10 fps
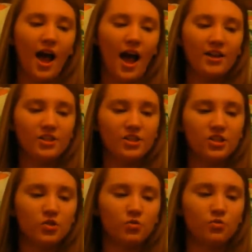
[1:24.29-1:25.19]
I
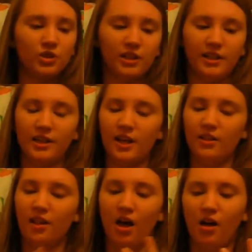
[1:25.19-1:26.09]
just really
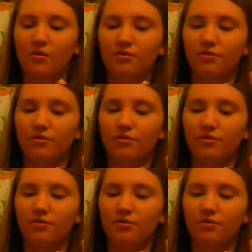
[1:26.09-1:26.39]
love